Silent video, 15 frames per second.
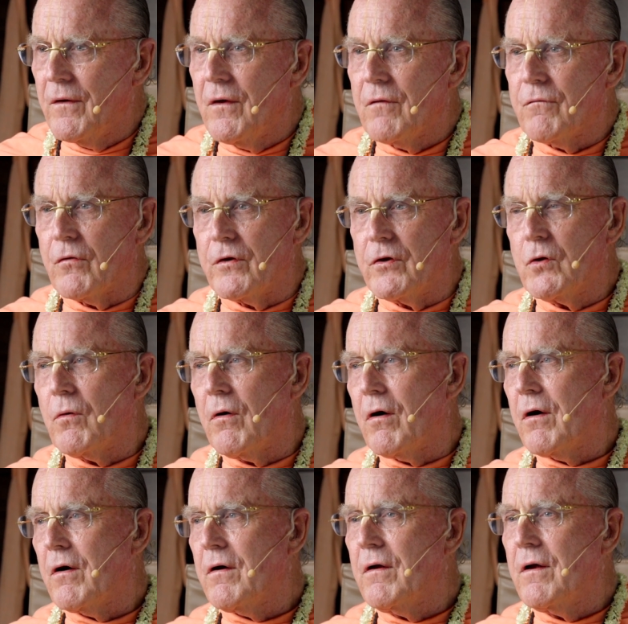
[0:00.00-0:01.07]
for you
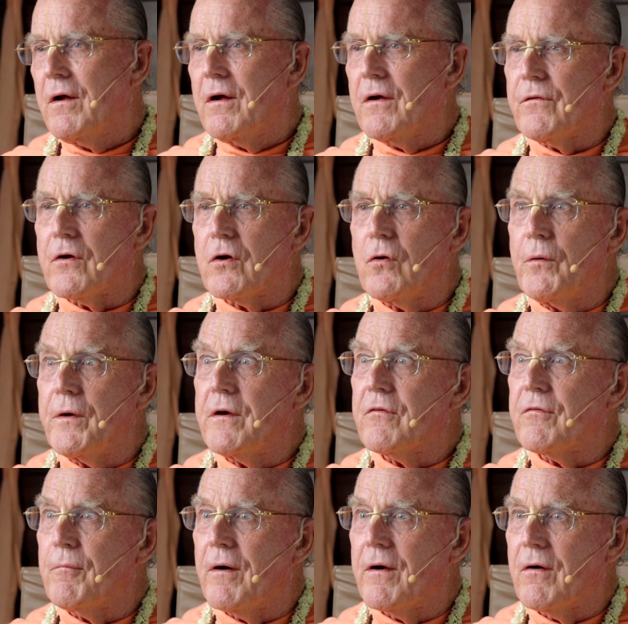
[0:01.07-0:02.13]
are the queen of
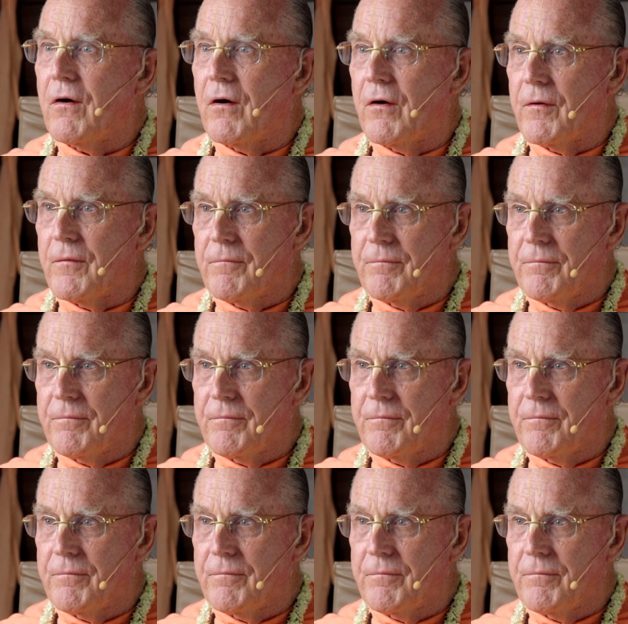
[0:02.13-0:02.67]
my heart.